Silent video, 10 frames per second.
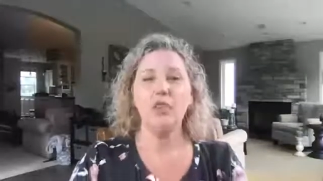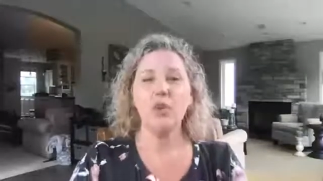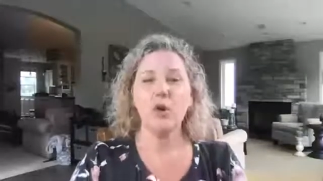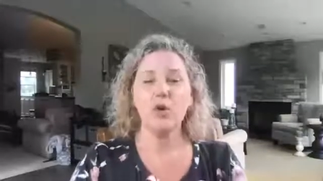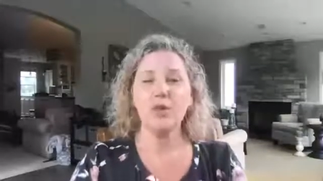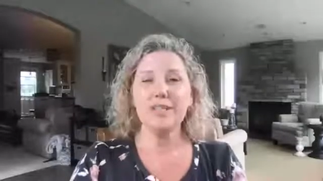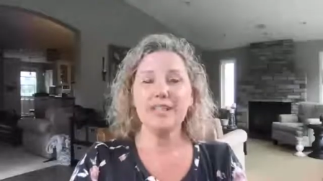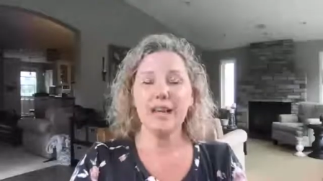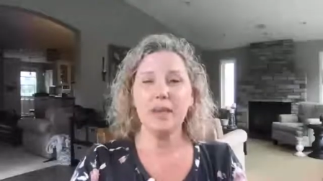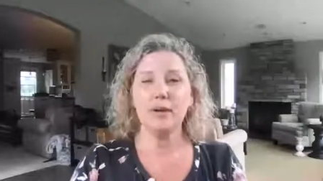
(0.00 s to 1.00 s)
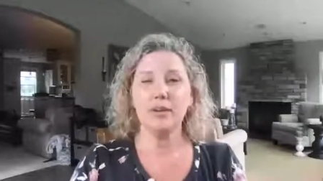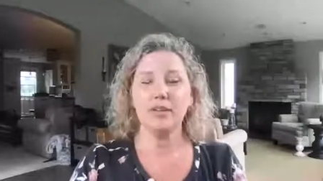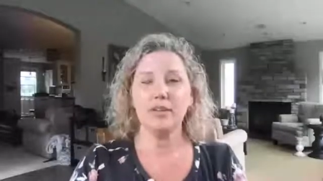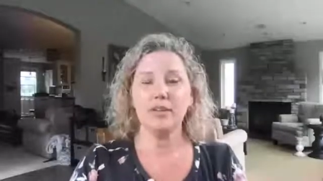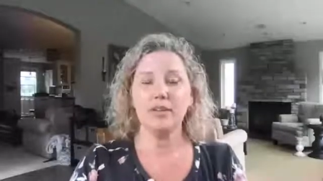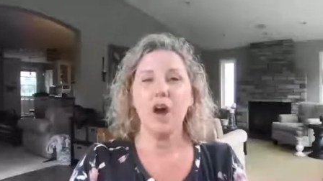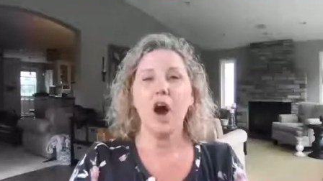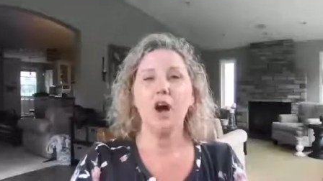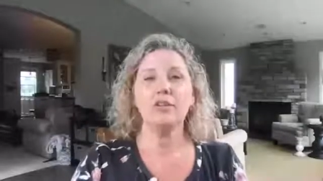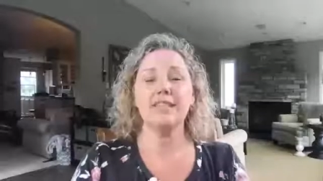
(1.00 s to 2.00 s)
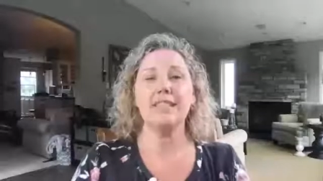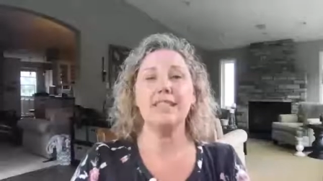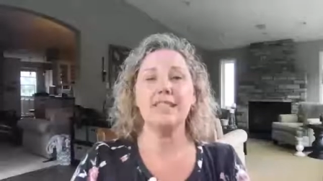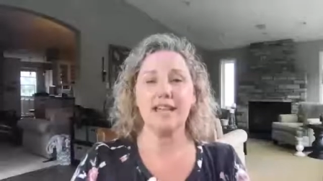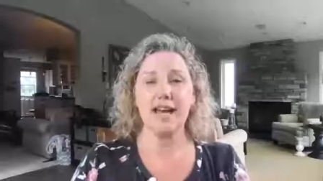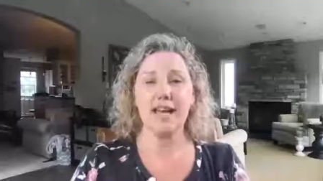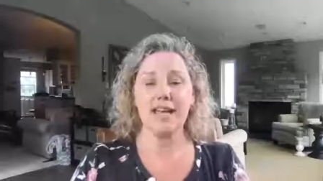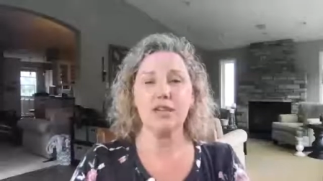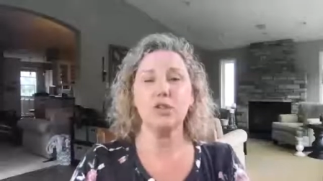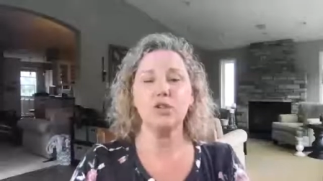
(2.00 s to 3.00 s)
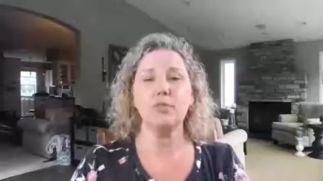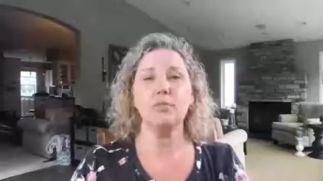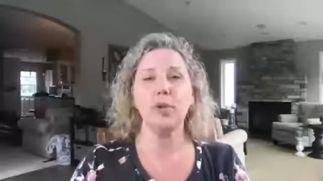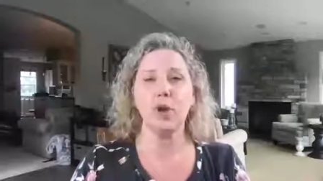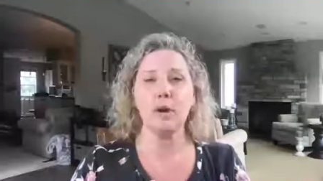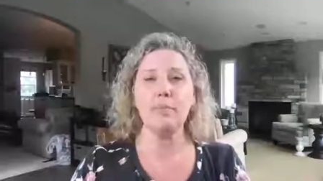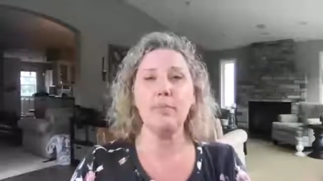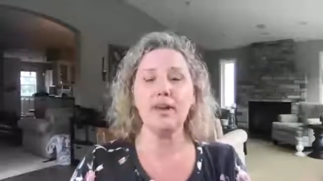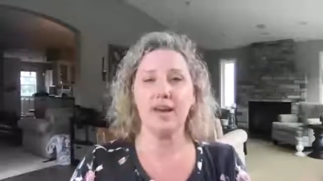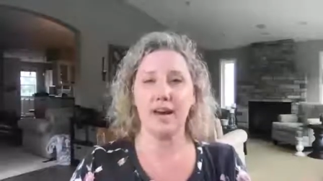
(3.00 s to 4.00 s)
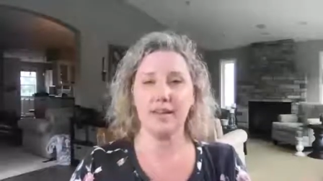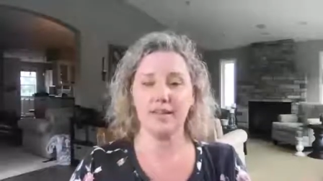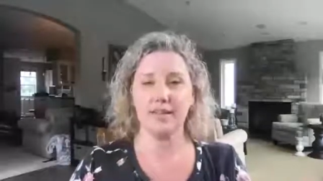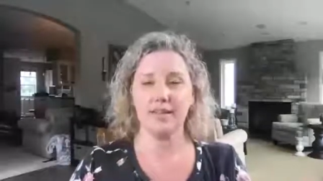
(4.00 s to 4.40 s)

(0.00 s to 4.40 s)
Those chemicals are designed to blow up the gut